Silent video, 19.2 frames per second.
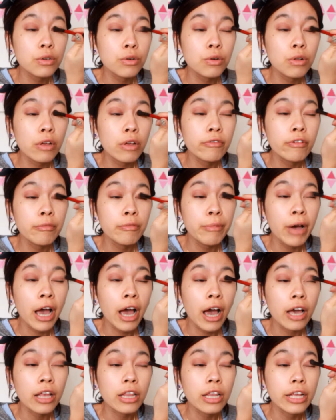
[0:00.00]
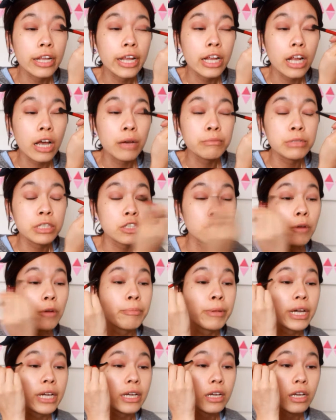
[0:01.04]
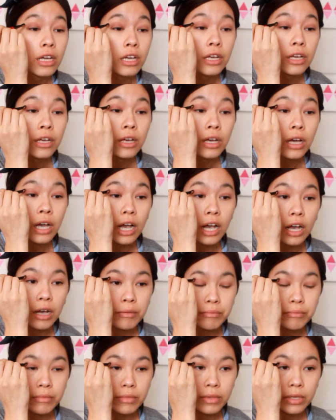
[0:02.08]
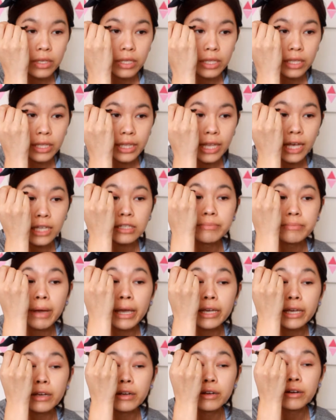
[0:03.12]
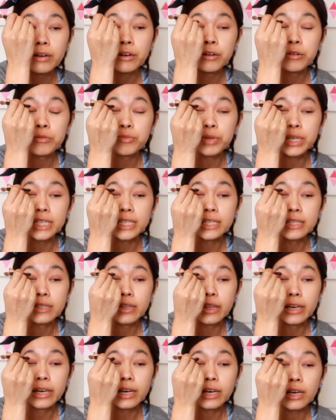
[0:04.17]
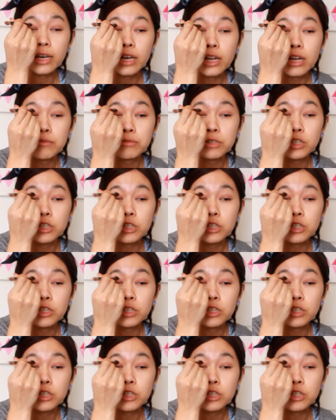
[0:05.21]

All over my eyelid, and I'm stopping, that's my crease there, and I'm